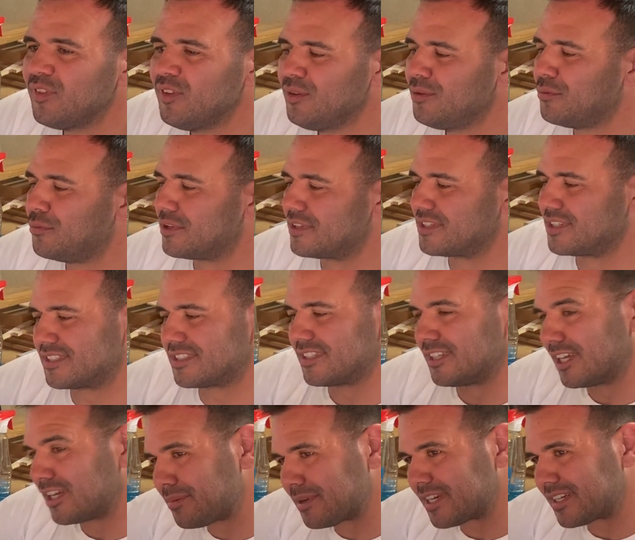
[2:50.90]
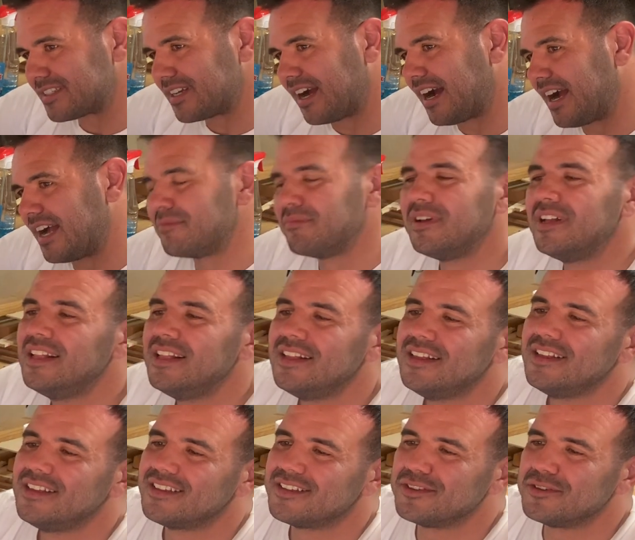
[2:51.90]
With just a little bit of time,
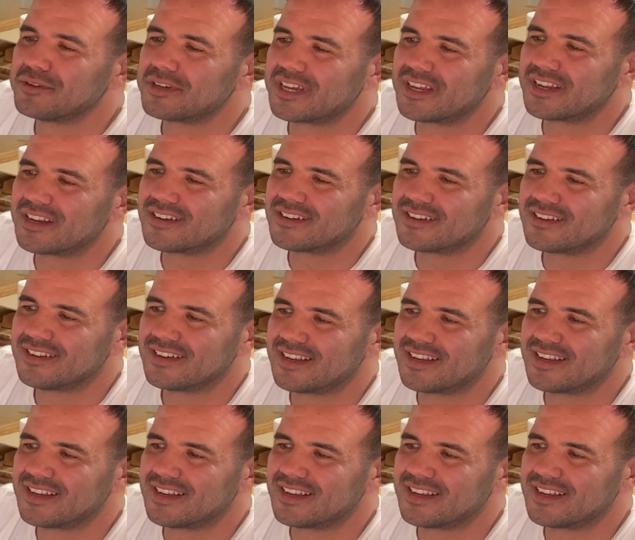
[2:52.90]
you can